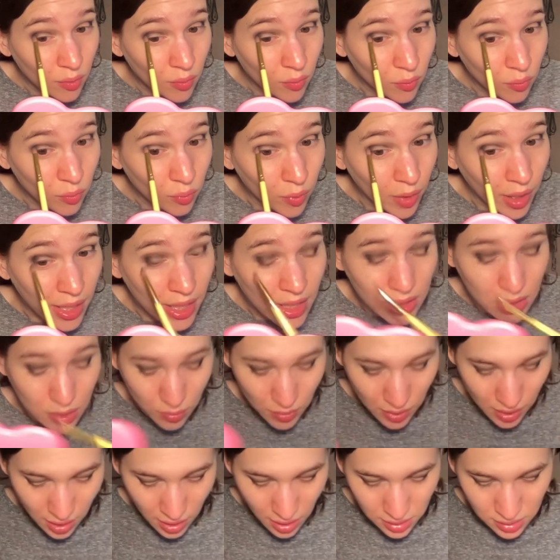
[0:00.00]
rights
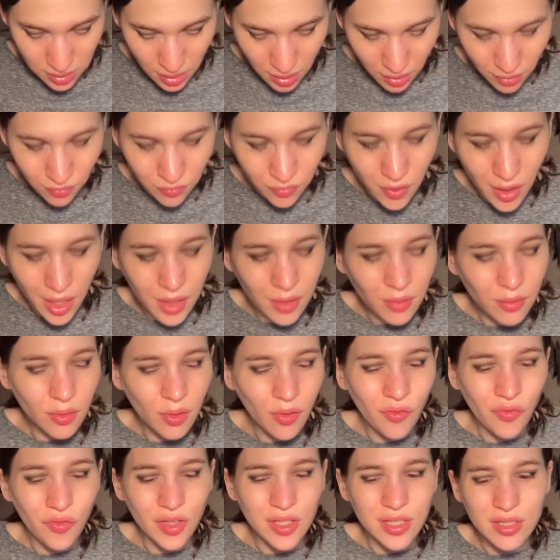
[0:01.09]
because of, I don't
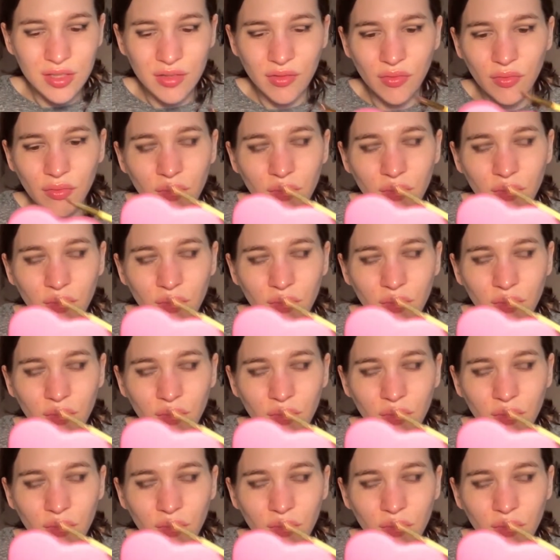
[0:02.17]
know if it's,